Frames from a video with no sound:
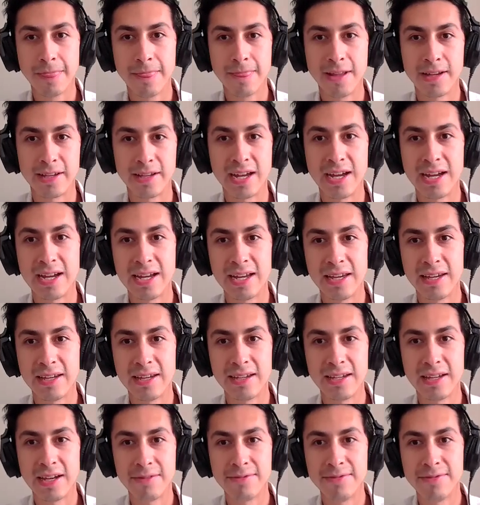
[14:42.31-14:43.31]
Like
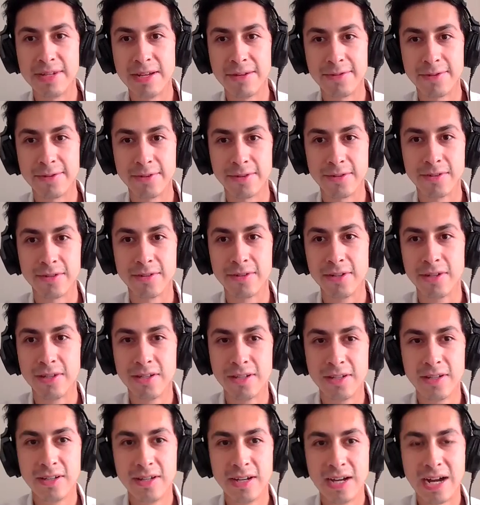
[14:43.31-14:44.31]

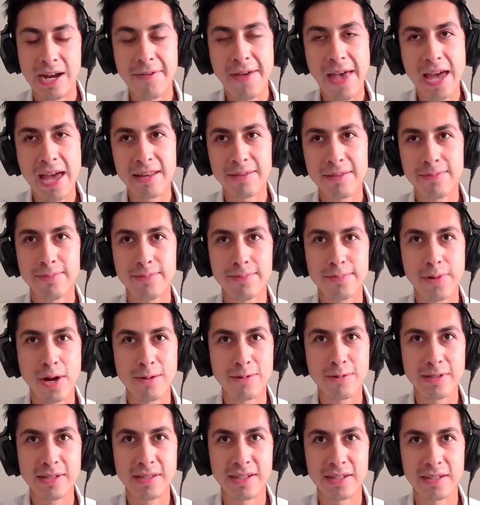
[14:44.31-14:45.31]
I've had
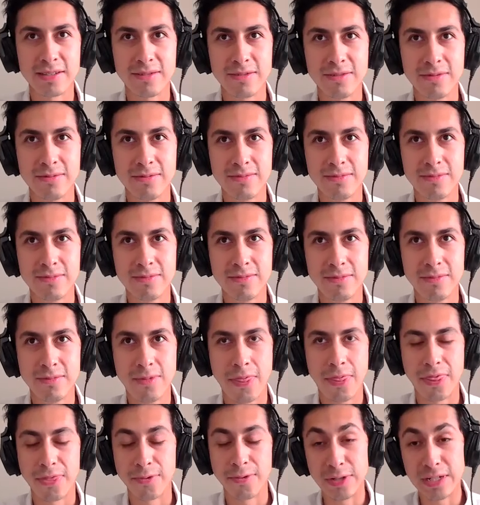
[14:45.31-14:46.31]
probably like
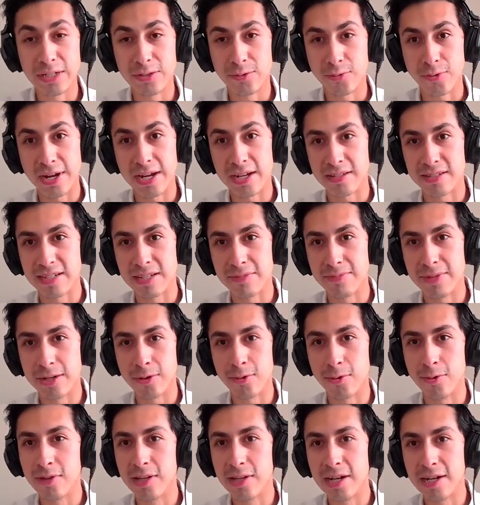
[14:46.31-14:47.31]
3 drinks in my
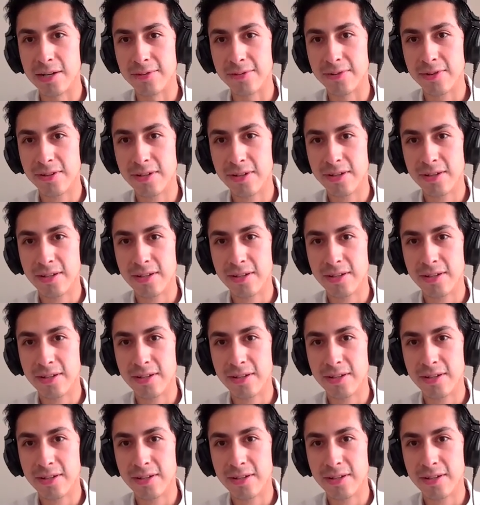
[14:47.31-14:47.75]
whole life,